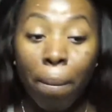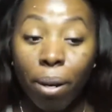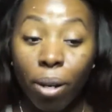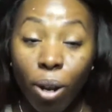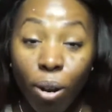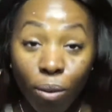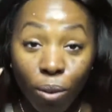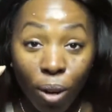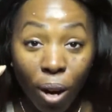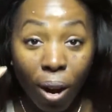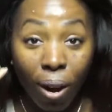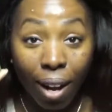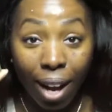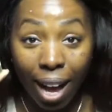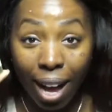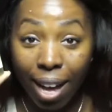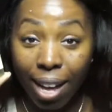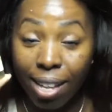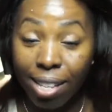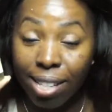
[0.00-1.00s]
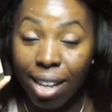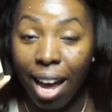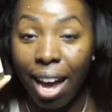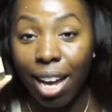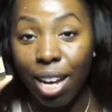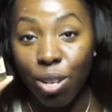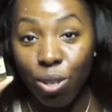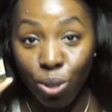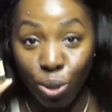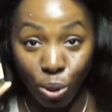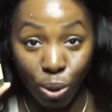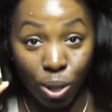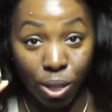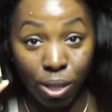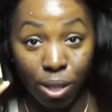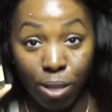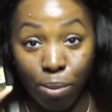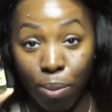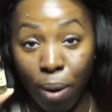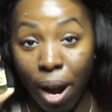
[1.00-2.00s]
But overall, guys, I
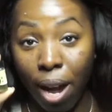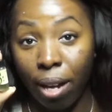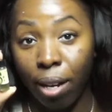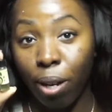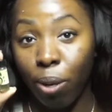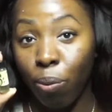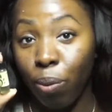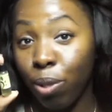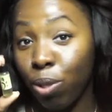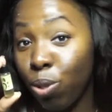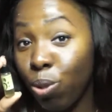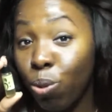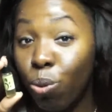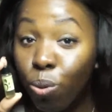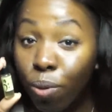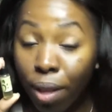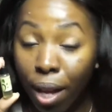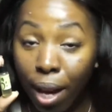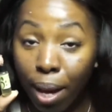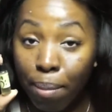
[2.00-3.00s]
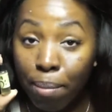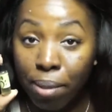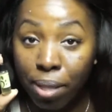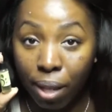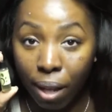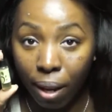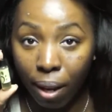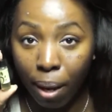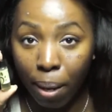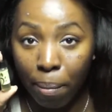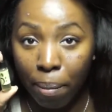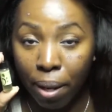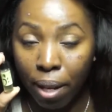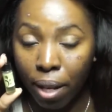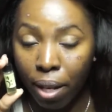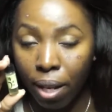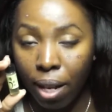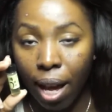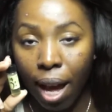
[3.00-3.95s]
endorse this product with 2 thumbs up.